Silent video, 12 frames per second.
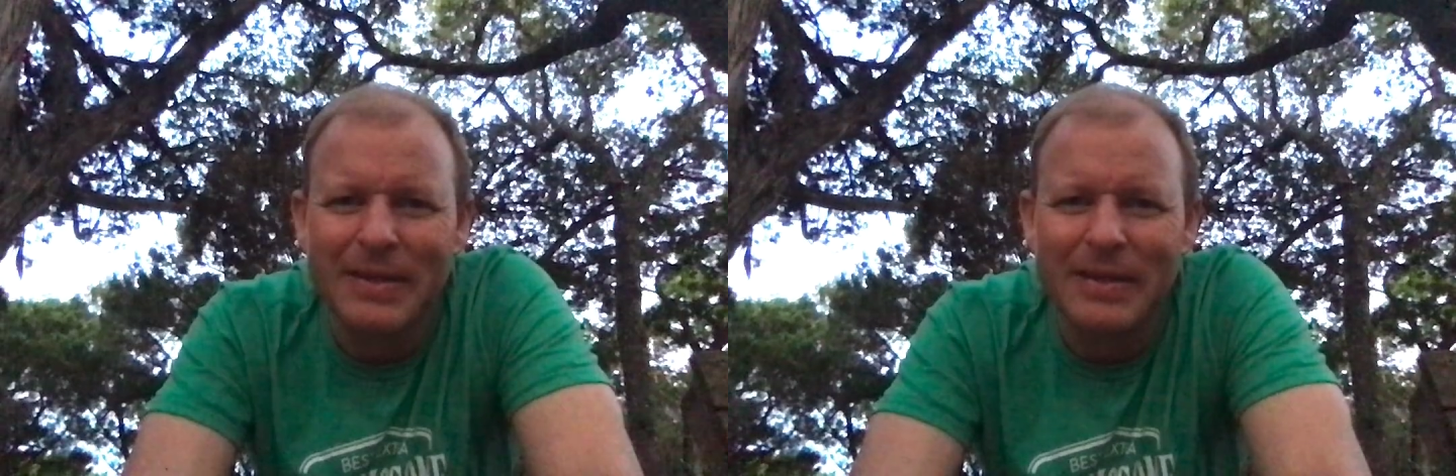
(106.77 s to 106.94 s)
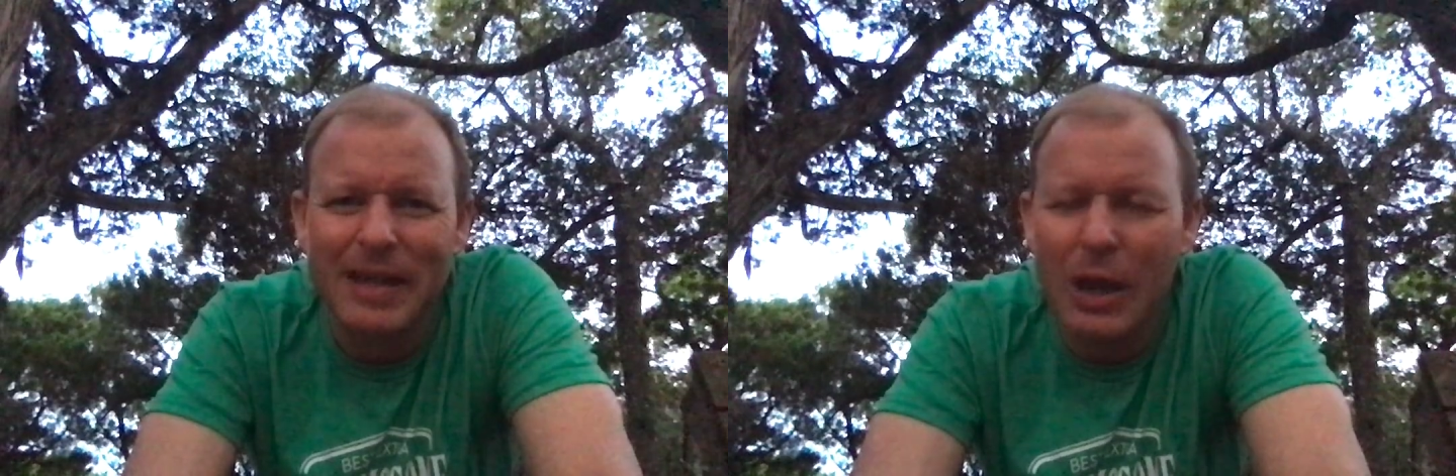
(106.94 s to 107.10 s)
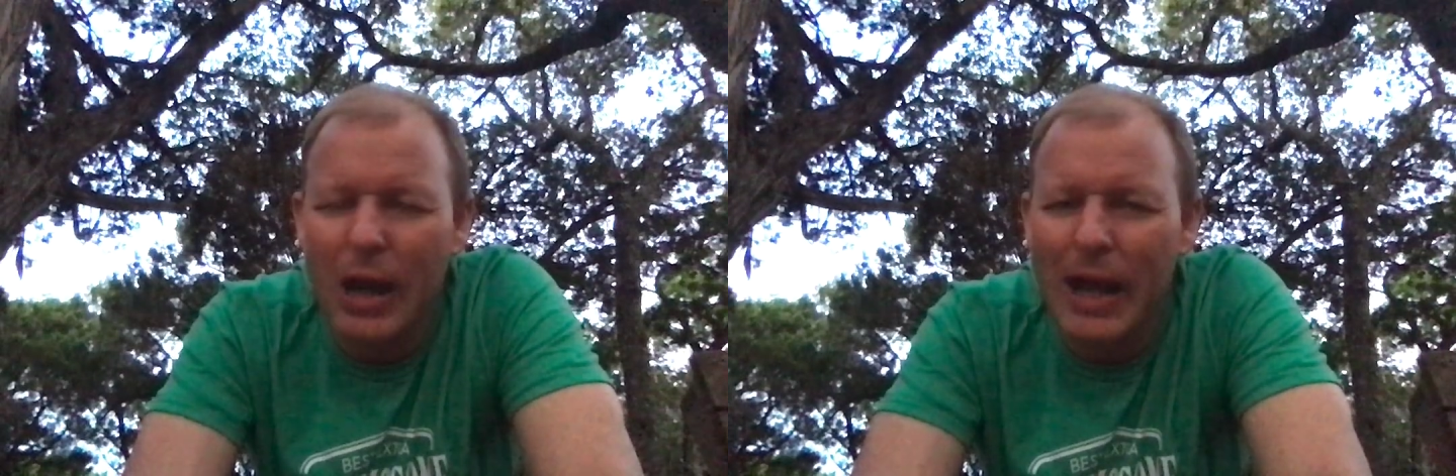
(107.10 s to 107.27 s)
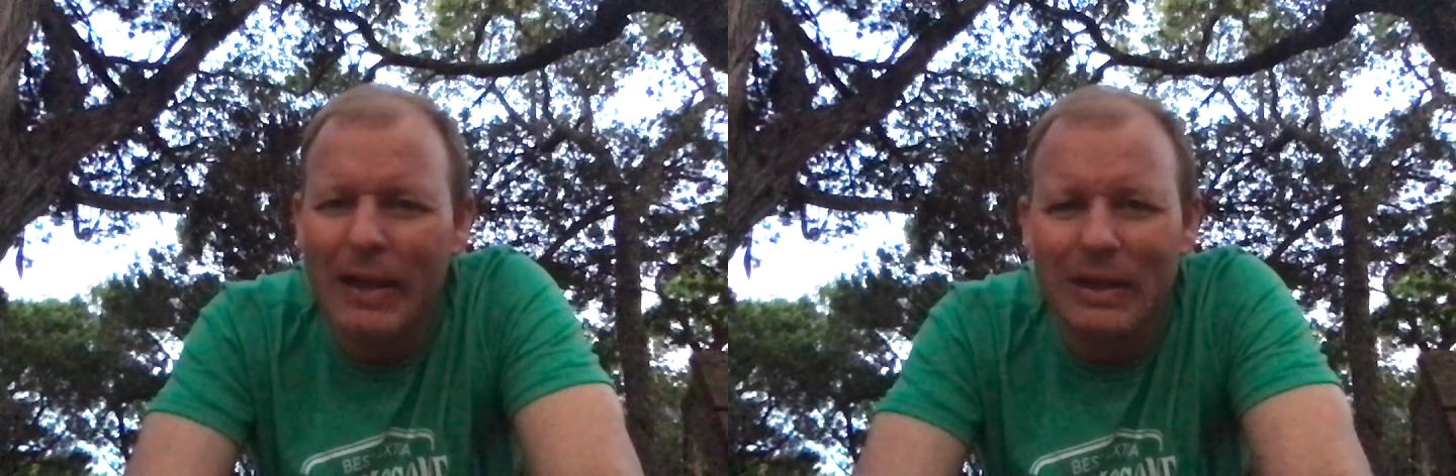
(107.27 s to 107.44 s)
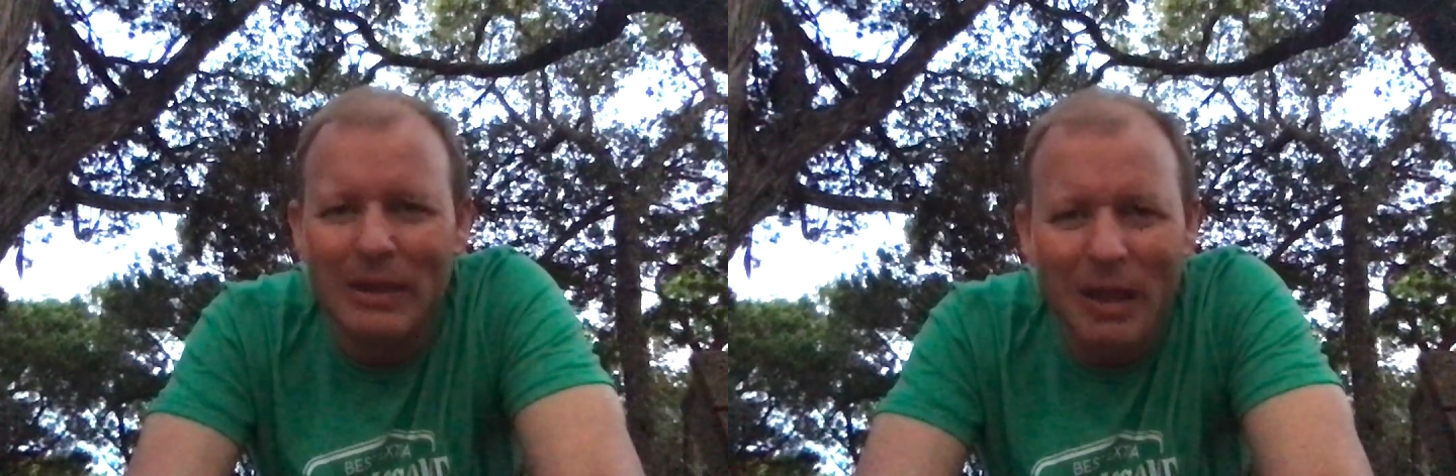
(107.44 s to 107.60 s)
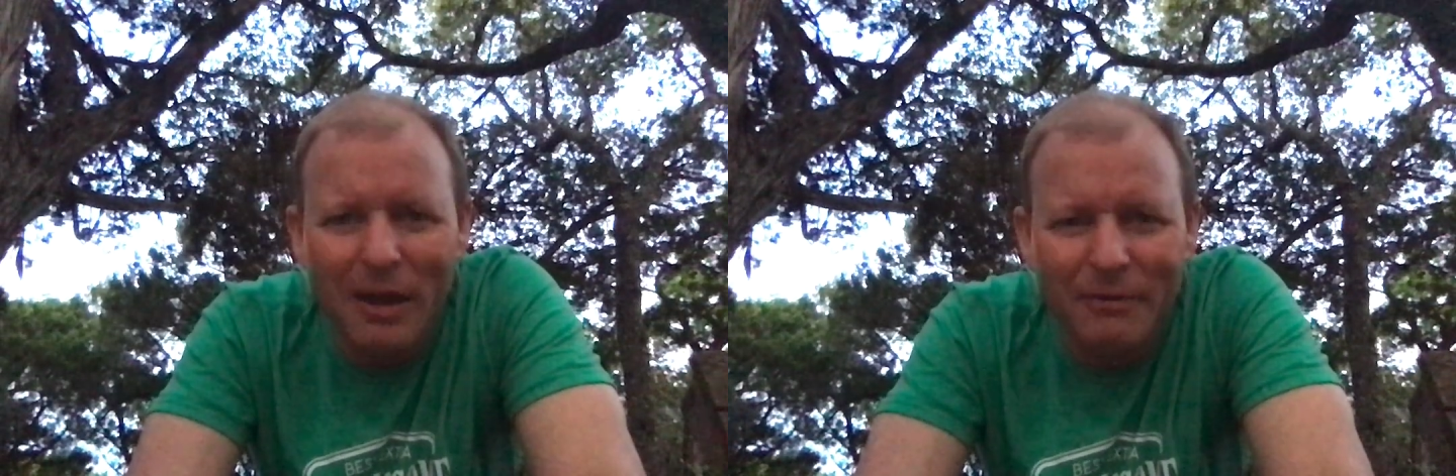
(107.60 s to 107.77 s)
Now, I
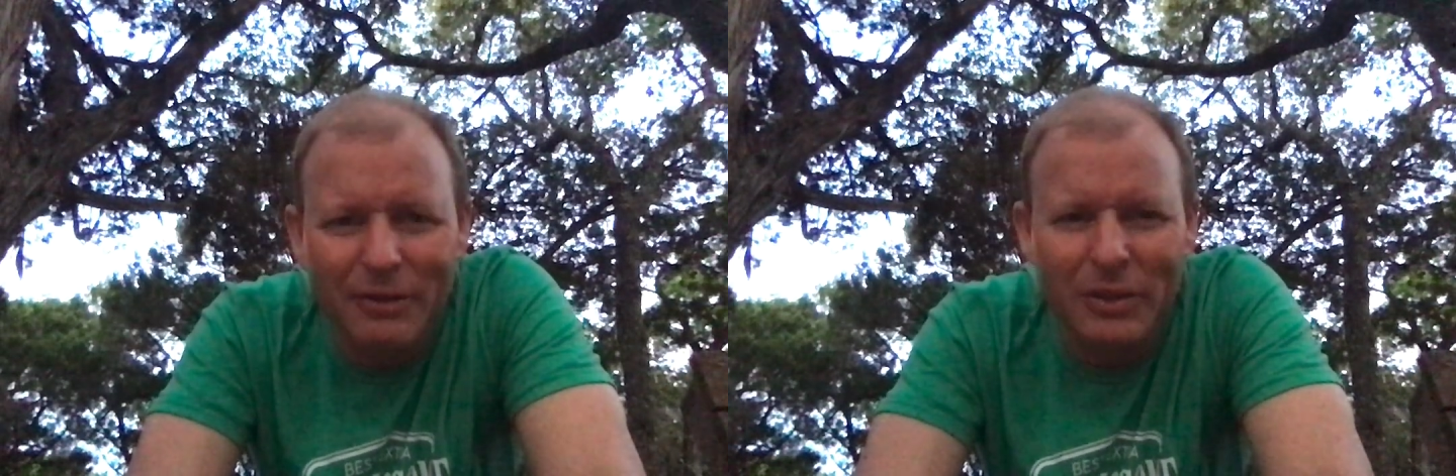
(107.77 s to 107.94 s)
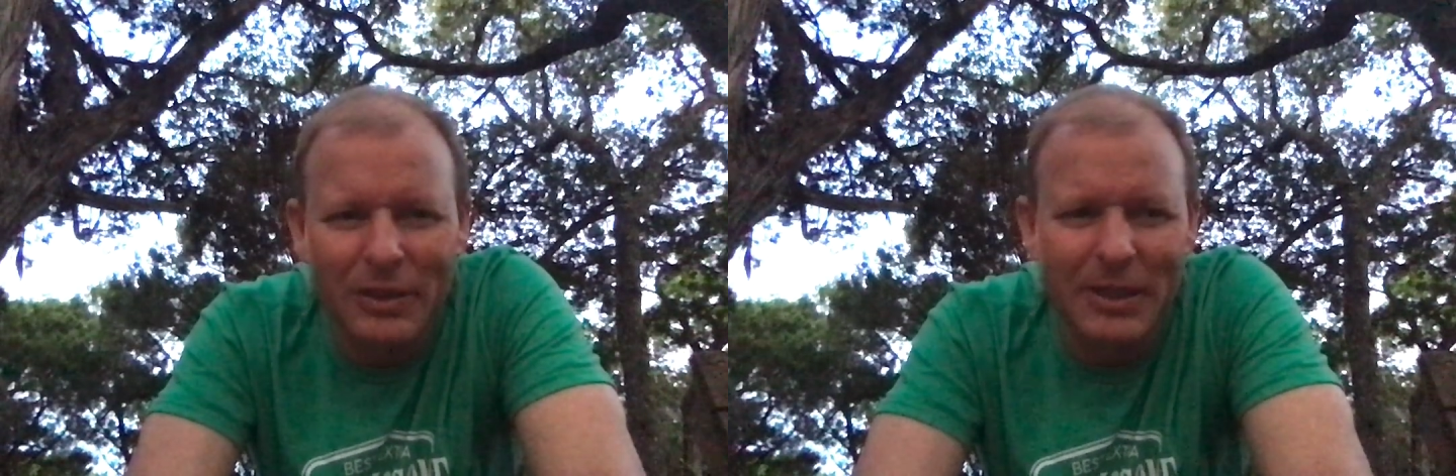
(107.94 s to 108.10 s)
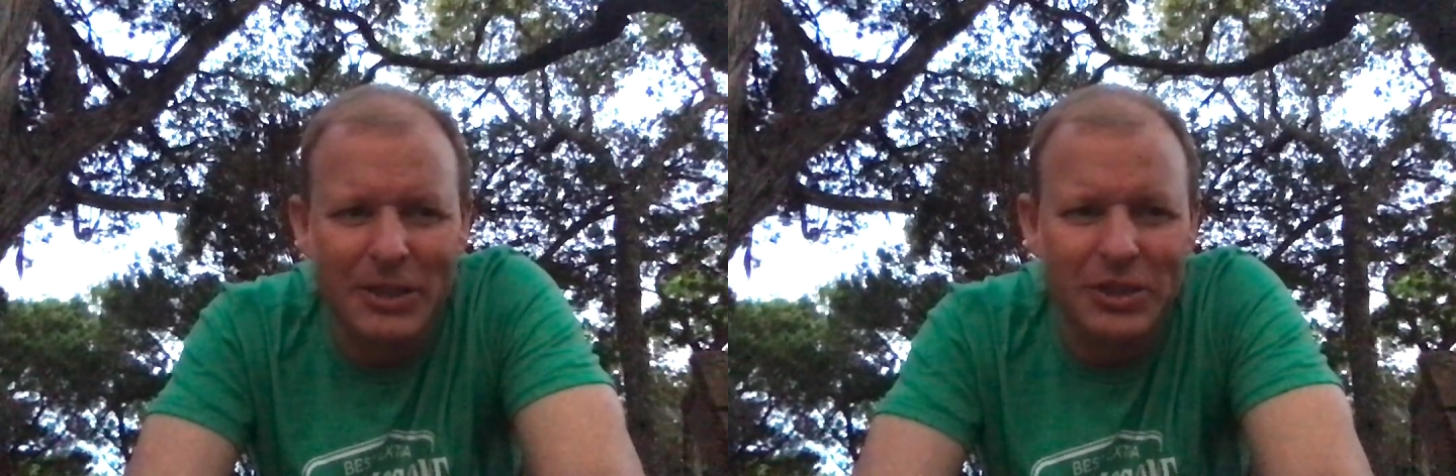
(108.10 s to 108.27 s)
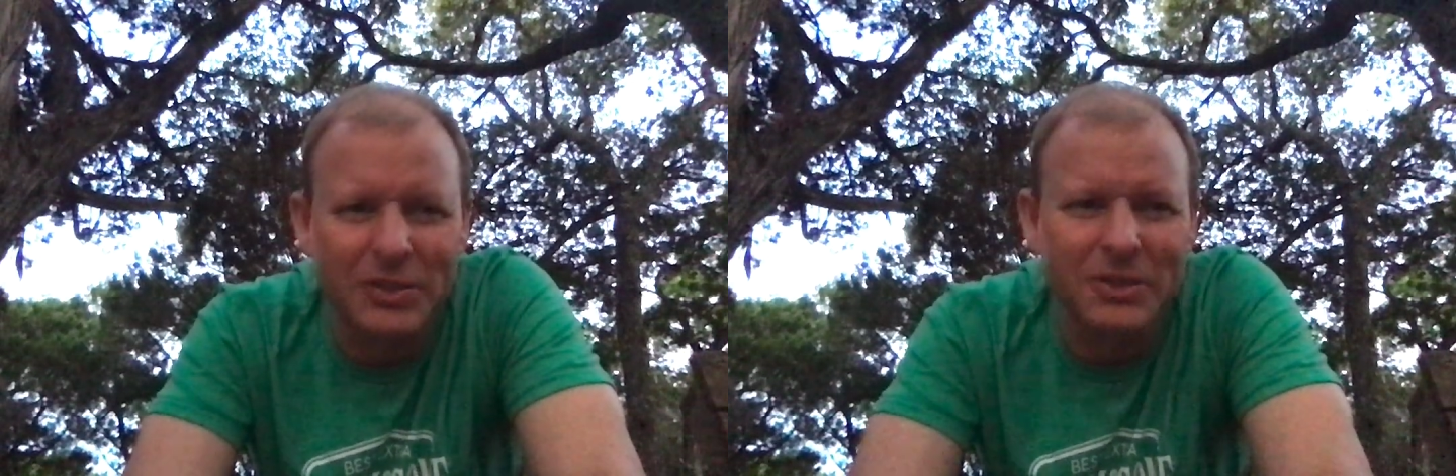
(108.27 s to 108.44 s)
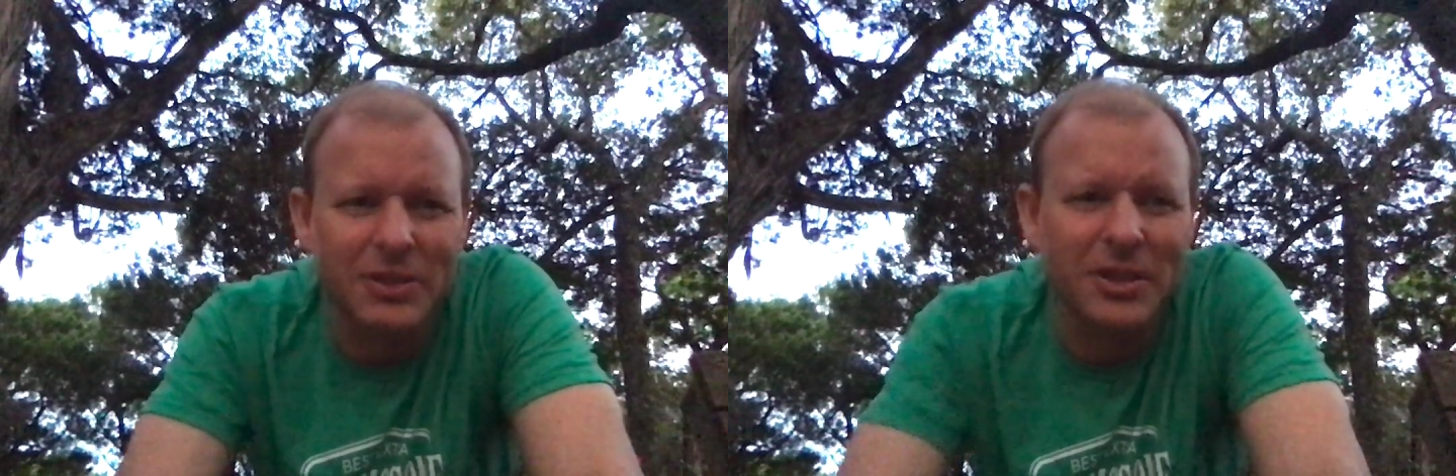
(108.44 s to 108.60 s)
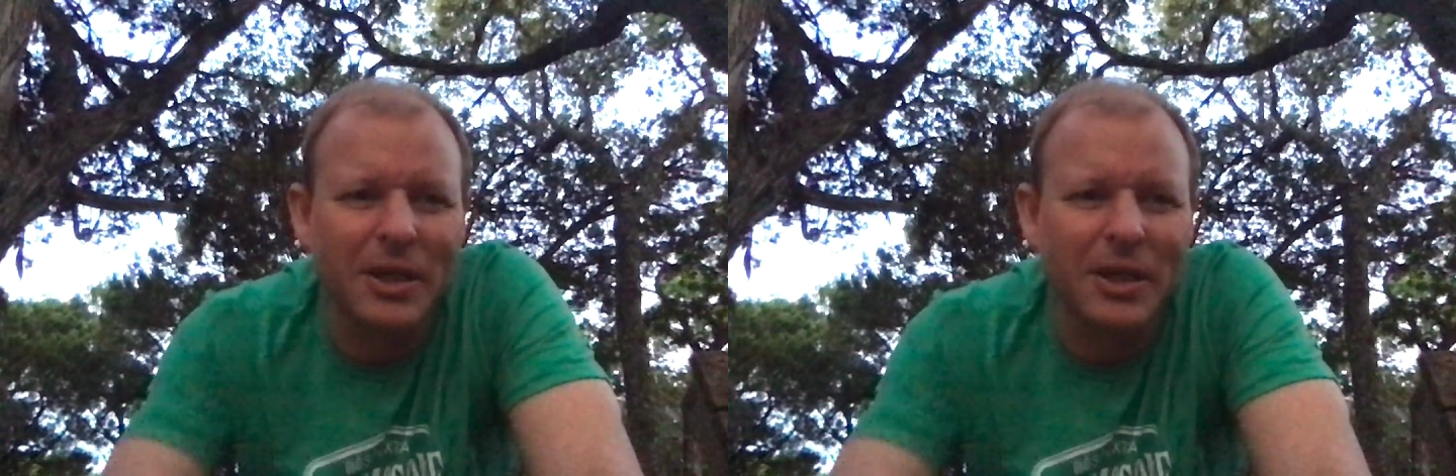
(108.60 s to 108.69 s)
love Galatians.